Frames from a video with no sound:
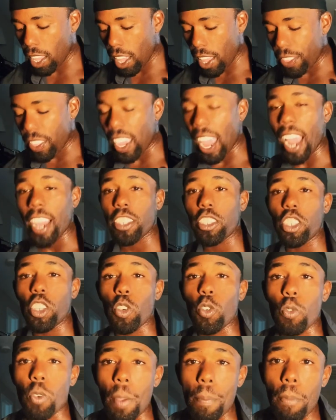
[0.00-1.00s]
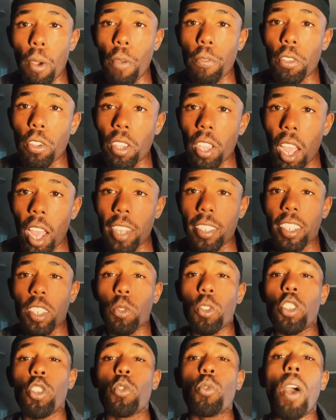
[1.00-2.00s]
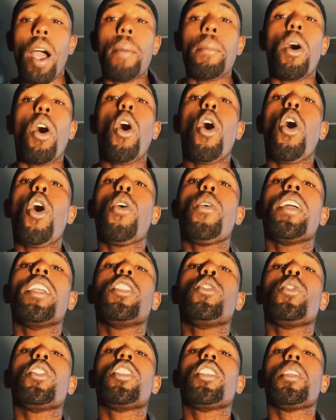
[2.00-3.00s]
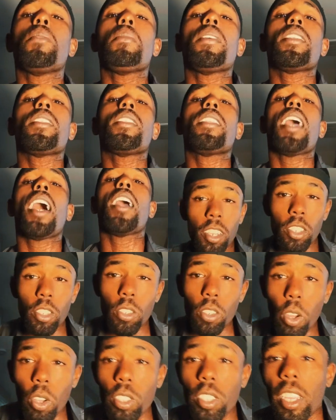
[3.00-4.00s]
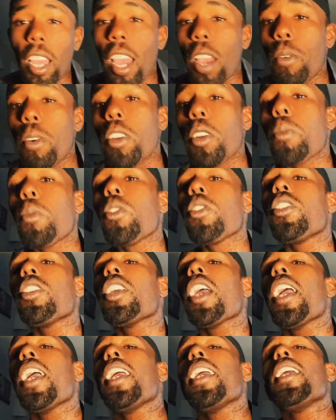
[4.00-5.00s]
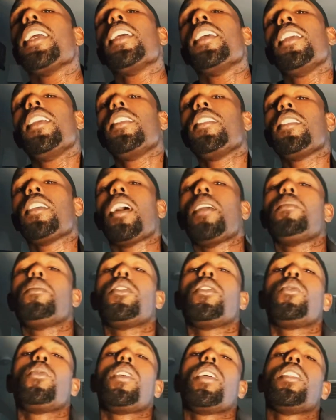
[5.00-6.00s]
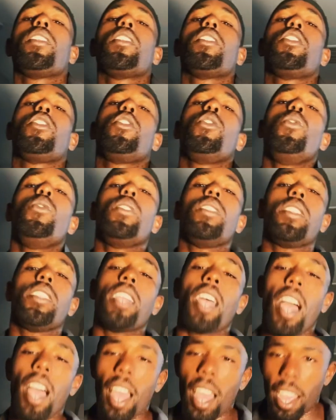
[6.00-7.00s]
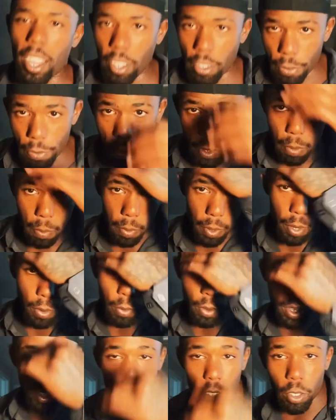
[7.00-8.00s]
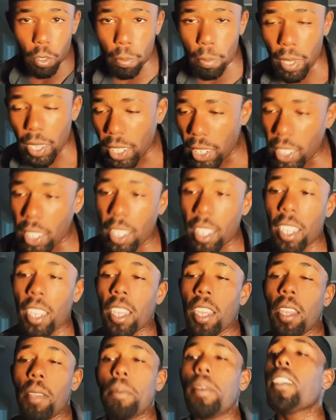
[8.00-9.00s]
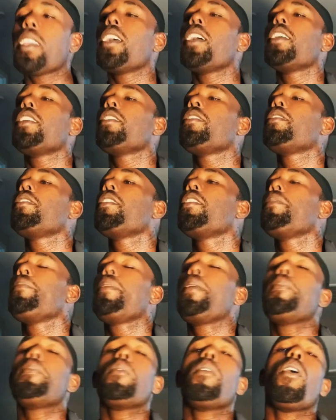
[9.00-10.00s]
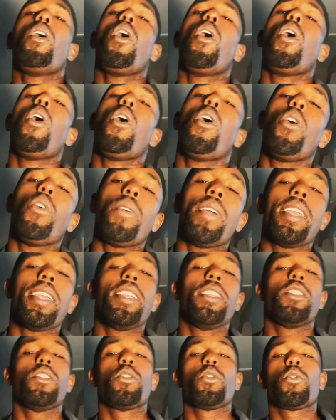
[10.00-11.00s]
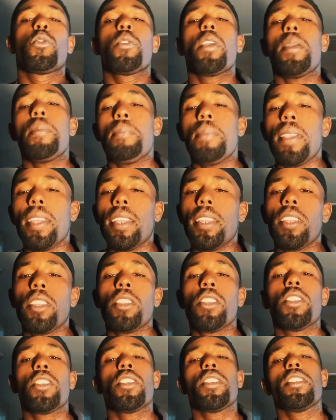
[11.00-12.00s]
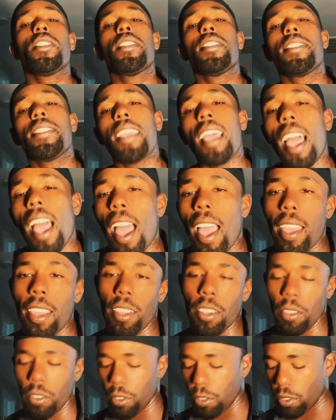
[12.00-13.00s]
They actually rip off your content, which is why I'm always switching up my style. You notice I ain't wearing no more chains. I'm just wearing a suit and tie, you feel me? I'm wearing a little beanie because people are always ripping your style.